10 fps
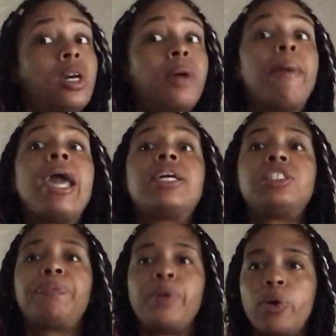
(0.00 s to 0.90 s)
going to might
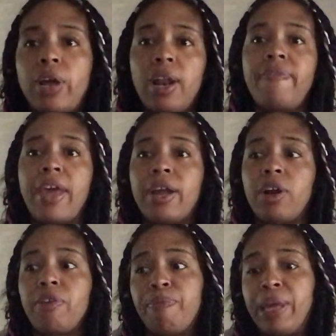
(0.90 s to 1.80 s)
explode out of
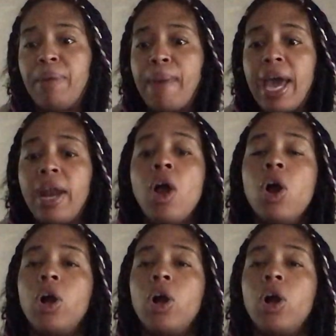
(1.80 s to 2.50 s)
anger, being mad,